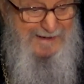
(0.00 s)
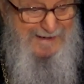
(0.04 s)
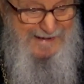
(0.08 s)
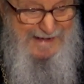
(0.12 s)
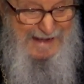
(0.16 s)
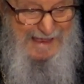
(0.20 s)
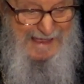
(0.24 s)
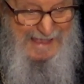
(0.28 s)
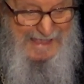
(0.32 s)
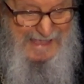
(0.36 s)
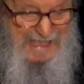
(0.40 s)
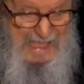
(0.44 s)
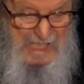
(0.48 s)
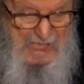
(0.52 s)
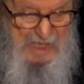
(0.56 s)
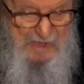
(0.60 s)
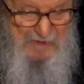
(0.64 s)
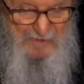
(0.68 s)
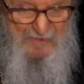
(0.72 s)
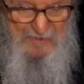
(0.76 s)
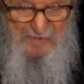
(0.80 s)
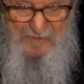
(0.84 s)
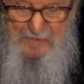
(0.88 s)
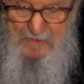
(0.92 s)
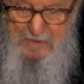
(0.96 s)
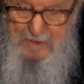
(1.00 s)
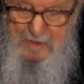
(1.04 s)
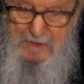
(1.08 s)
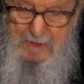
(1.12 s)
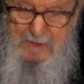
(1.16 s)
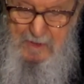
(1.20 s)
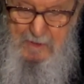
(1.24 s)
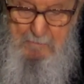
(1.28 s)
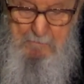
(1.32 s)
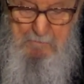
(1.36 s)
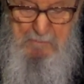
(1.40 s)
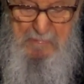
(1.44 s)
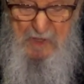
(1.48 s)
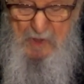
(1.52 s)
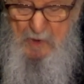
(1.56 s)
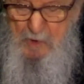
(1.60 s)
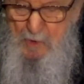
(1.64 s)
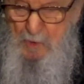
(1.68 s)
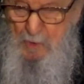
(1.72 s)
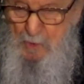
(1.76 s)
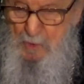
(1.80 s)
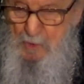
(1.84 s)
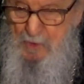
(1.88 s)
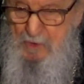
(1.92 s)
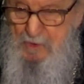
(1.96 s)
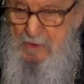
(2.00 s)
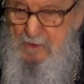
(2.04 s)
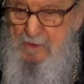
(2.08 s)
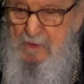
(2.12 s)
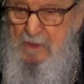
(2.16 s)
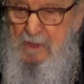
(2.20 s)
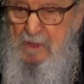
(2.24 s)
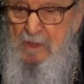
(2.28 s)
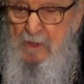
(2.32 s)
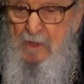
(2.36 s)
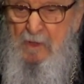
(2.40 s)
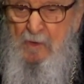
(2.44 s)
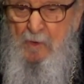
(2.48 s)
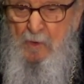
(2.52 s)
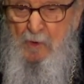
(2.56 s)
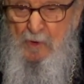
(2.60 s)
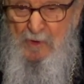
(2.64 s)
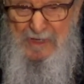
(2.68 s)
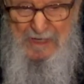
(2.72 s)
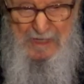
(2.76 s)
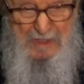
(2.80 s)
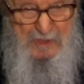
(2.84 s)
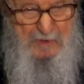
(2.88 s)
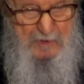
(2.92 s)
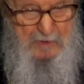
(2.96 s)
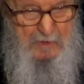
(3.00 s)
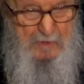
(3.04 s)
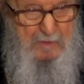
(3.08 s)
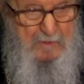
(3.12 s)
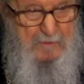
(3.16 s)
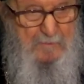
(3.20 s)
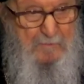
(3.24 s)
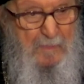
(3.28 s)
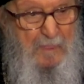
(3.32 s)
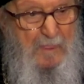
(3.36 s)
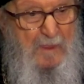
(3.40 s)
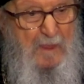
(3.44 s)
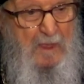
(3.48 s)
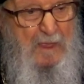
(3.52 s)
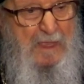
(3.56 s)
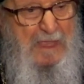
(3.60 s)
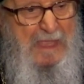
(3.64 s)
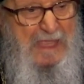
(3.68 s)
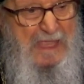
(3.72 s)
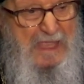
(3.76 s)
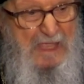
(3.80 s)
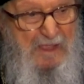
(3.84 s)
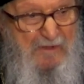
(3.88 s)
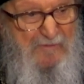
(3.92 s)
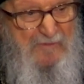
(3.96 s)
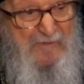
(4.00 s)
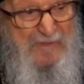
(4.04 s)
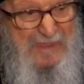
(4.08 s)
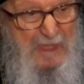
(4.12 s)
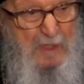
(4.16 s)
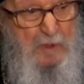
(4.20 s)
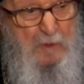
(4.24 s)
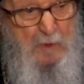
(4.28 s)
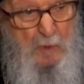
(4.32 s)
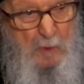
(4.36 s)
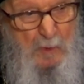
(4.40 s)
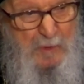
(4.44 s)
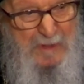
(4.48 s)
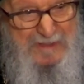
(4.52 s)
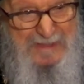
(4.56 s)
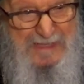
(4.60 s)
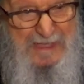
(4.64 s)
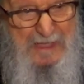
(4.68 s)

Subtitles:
naive beyond correction if they do what